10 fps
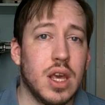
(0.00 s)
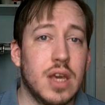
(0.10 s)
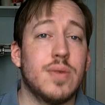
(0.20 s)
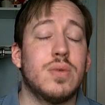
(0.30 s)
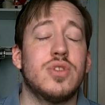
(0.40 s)

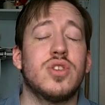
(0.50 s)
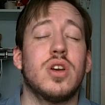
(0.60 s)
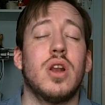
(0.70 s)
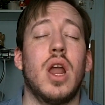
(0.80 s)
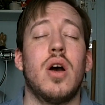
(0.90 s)
It was
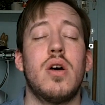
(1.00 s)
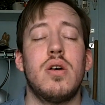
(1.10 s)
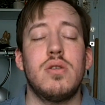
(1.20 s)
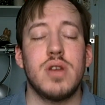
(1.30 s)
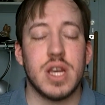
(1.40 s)

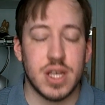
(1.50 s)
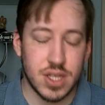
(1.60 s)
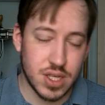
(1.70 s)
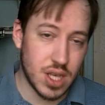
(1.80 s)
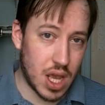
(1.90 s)

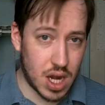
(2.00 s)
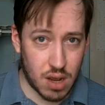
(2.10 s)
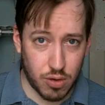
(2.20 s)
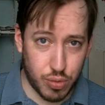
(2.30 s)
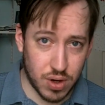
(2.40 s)
glorious, and
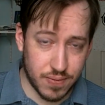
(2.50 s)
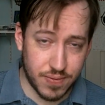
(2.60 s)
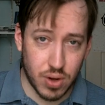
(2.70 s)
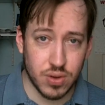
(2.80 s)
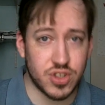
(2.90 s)
I will put a
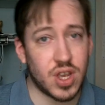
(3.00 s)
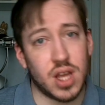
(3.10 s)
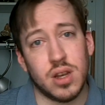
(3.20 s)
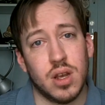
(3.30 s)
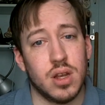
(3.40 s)
photo
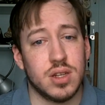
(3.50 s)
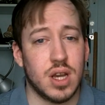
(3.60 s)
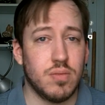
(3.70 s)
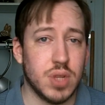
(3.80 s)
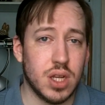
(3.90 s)
set
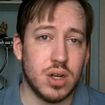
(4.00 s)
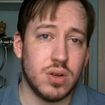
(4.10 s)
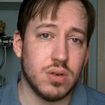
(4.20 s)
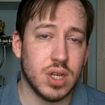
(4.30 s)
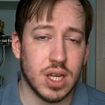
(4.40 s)
down
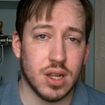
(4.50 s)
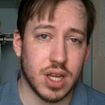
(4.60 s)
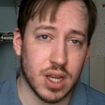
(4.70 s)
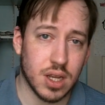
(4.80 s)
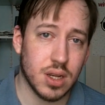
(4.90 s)
below in a link.